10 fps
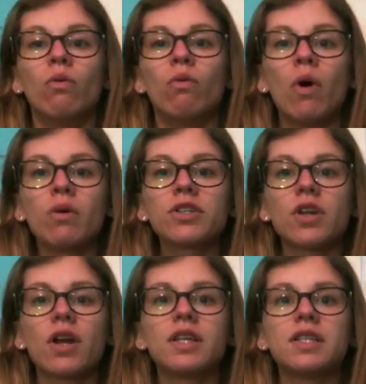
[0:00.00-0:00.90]
What we're
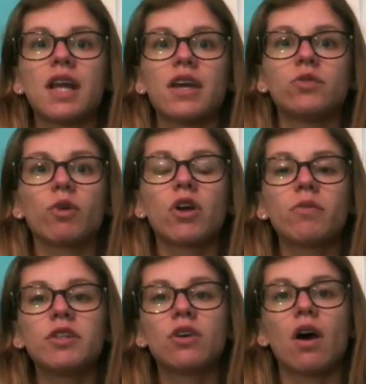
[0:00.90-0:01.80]
starting today is we're going
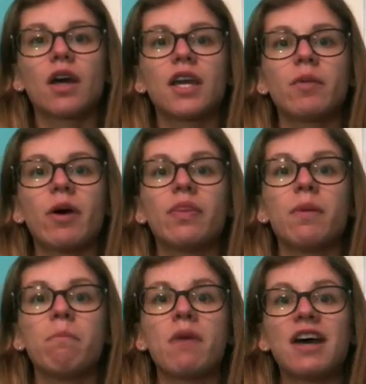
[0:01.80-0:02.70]
to be talking about
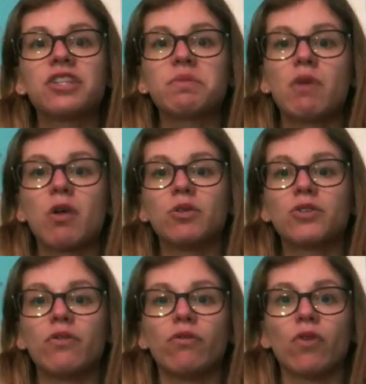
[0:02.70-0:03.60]
the magic marbles
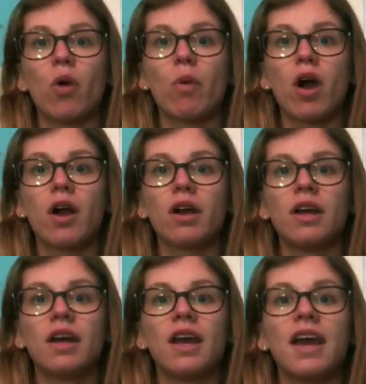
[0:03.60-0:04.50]
of Romar.
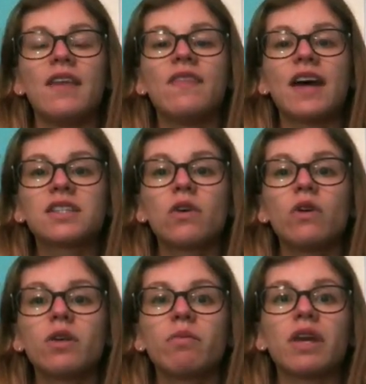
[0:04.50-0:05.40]
And that's
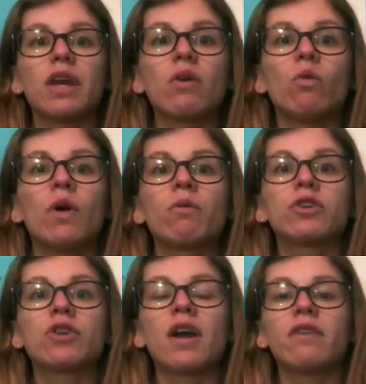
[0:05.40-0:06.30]
going to be when
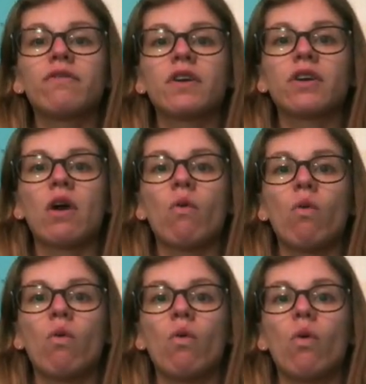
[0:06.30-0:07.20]
we're trying to figure out,
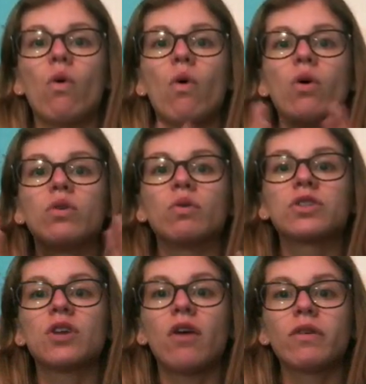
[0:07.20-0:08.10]
we're
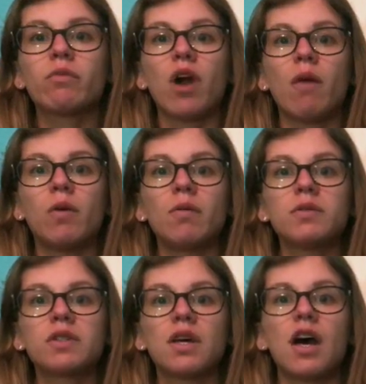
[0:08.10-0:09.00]
solving
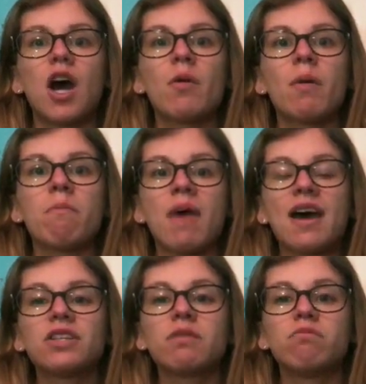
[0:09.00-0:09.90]
problems about
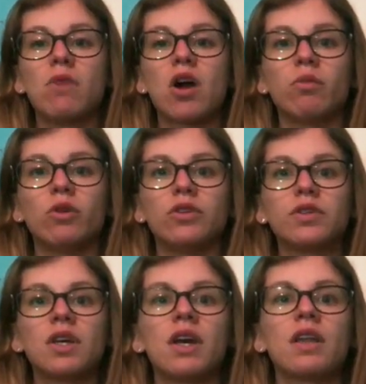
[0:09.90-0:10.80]
magic
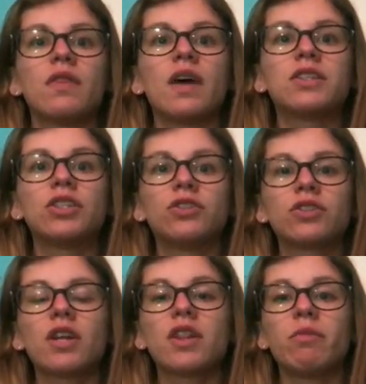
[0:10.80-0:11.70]
marbles that
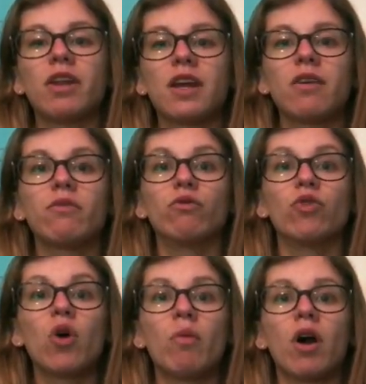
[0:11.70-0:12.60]
children on the planet
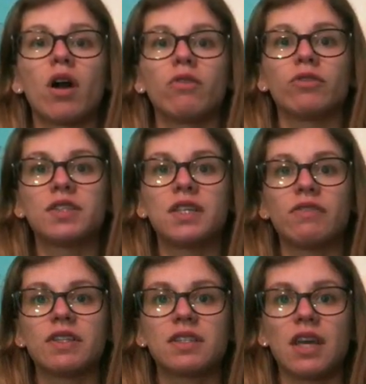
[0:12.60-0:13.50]
Romar receive
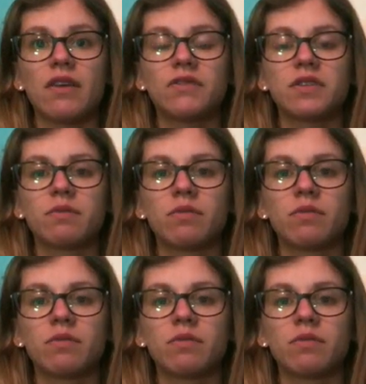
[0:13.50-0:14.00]
as gifts.